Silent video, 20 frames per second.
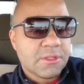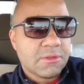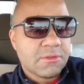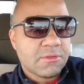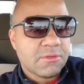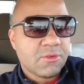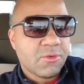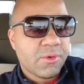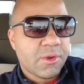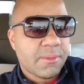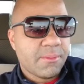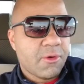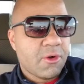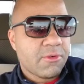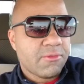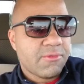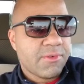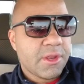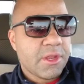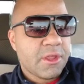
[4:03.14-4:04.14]
doing them
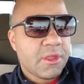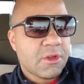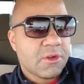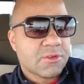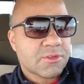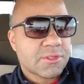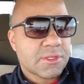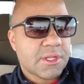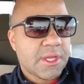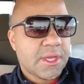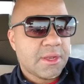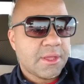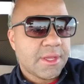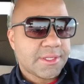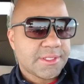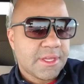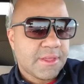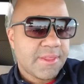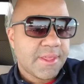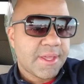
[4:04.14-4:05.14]
on video, so that,
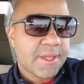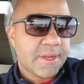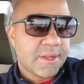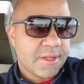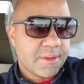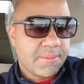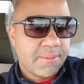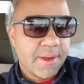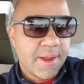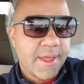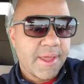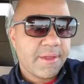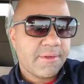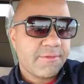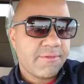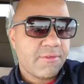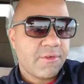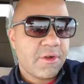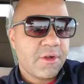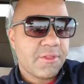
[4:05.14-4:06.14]
because I think it'll comply
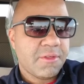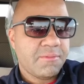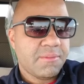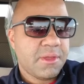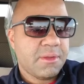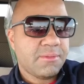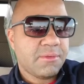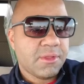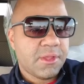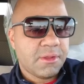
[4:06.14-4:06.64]
for other people,